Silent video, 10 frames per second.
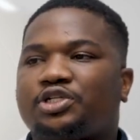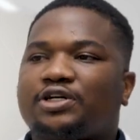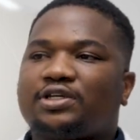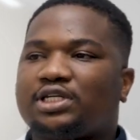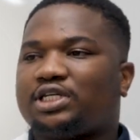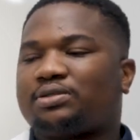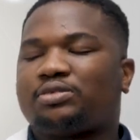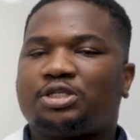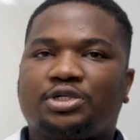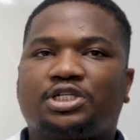After the
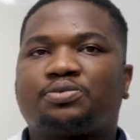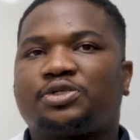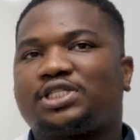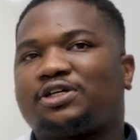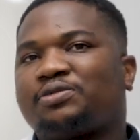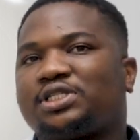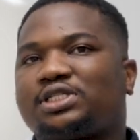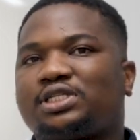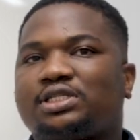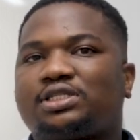images must have been
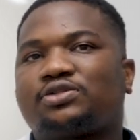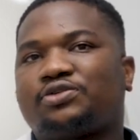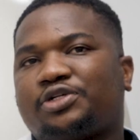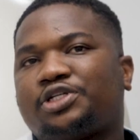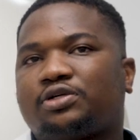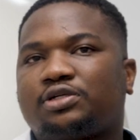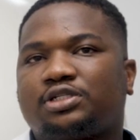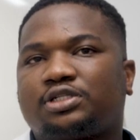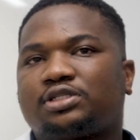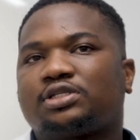sent to the
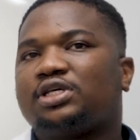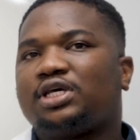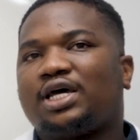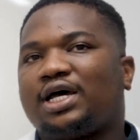radiologist.